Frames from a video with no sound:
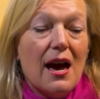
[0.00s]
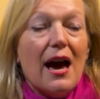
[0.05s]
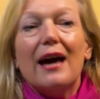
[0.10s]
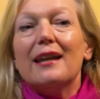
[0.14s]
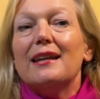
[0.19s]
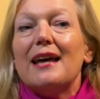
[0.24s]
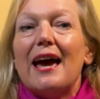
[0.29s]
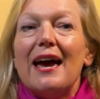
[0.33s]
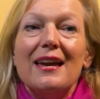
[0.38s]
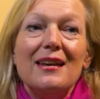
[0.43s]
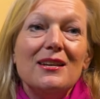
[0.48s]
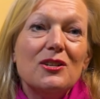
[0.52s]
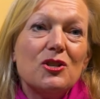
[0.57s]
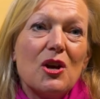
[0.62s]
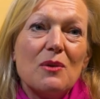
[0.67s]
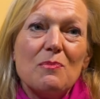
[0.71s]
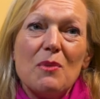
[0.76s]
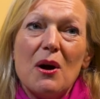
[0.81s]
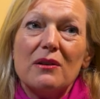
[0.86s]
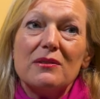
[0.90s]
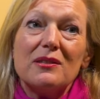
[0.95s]
And
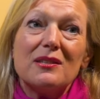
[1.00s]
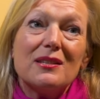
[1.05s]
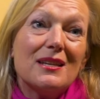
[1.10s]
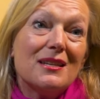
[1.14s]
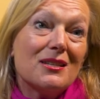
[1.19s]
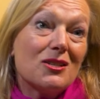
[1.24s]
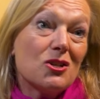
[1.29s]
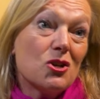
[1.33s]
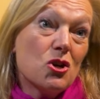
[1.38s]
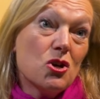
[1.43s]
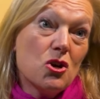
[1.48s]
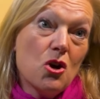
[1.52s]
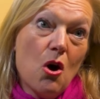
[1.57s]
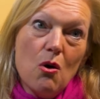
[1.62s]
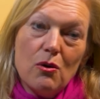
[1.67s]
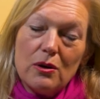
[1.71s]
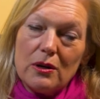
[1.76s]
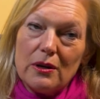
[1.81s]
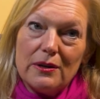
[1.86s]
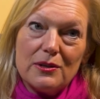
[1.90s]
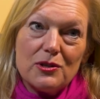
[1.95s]
HMRC is
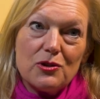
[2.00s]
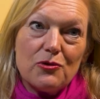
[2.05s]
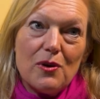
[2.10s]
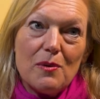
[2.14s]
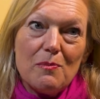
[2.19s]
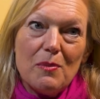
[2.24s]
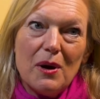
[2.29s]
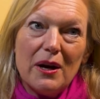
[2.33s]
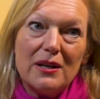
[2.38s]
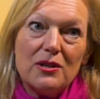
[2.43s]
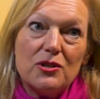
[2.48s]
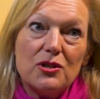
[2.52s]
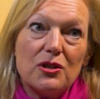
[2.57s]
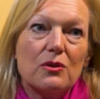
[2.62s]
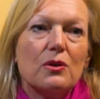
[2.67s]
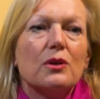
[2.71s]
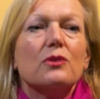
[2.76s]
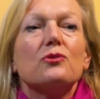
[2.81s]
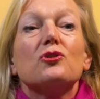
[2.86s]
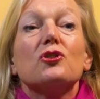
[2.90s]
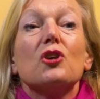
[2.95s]
not going to remind
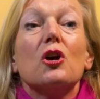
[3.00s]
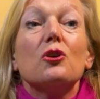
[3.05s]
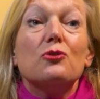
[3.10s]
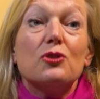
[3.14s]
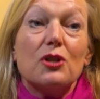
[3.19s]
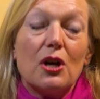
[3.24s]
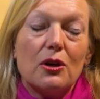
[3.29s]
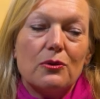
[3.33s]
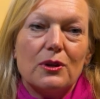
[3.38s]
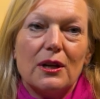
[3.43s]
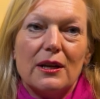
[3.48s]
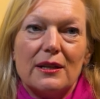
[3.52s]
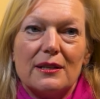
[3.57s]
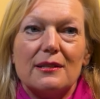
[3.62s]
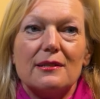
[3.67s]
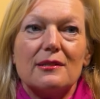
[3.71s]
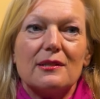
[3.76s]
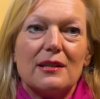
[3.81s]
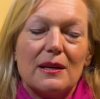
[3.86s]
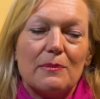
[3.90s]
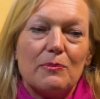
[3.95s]
you, so don't let
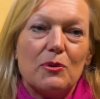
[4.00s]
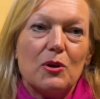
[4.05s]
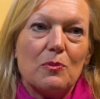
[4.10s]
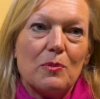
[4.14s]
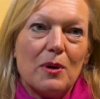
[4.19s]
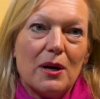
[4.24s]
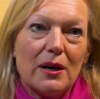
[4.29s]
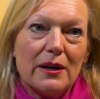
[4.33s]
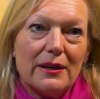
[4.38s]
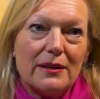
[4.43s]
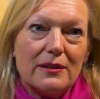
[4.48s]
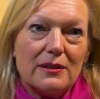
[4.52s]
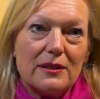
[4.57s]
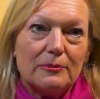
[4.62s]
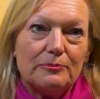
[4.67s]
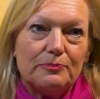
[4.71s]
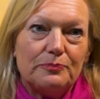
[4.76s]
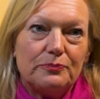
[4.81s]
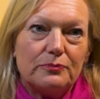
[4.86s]
it slip your mind.